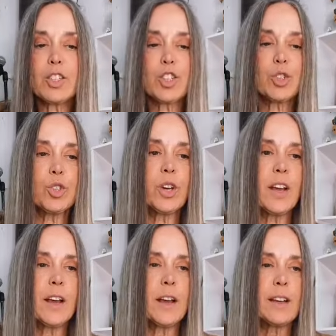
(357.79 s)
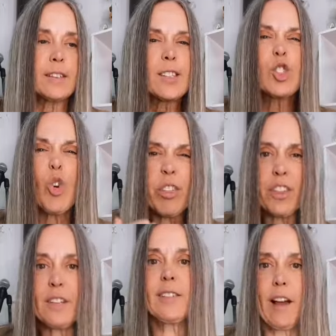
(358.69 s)
to store
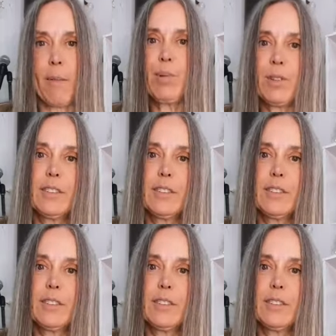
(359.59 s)
things up.